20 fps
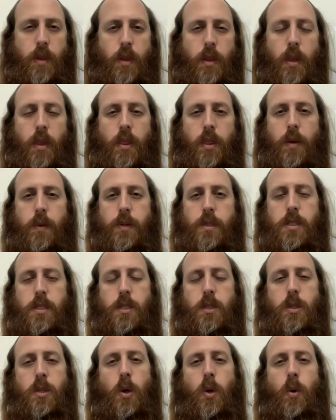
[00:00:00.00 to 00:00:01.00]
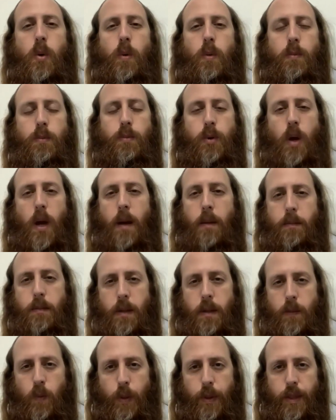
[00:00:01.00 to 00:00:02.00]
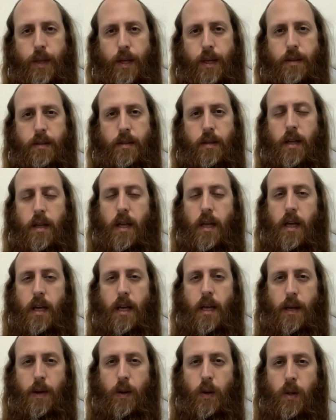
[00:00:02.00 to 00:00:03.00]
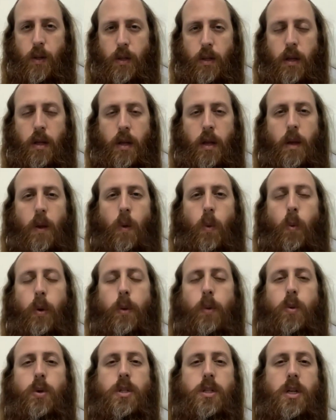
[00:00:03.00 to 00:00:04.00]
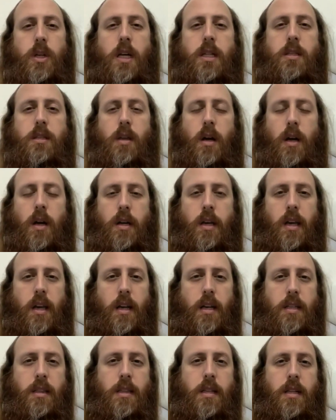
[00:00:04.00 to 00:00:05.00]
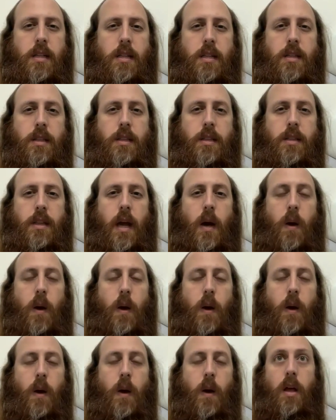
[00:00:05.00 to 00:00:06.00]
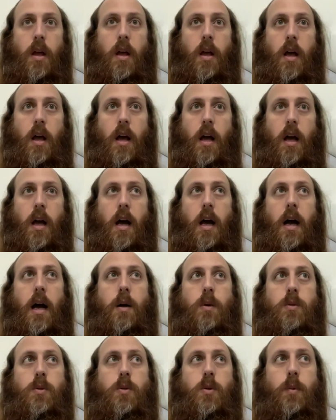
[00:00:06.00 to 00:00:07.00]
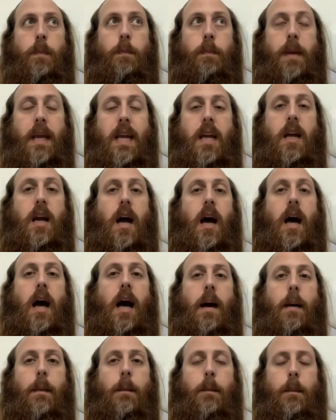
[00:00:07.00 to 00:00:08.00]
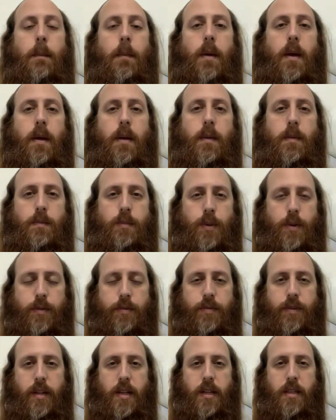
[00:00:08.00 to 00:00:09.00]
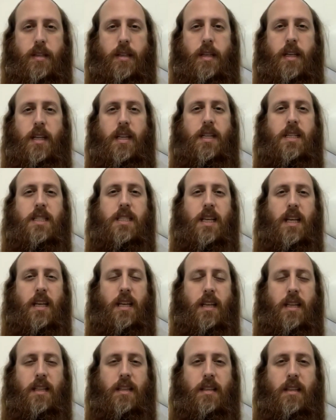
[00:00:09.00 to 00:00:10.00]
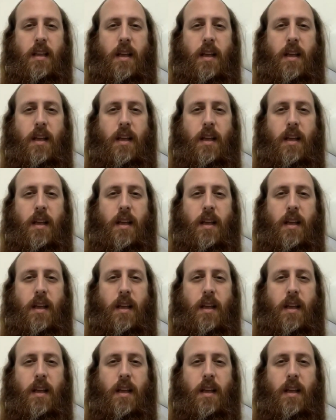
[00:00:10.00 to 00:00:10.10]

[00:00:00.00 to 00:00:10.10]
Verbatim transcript: There is no problem with that at all we were not talking until now about how to become perfect in a second.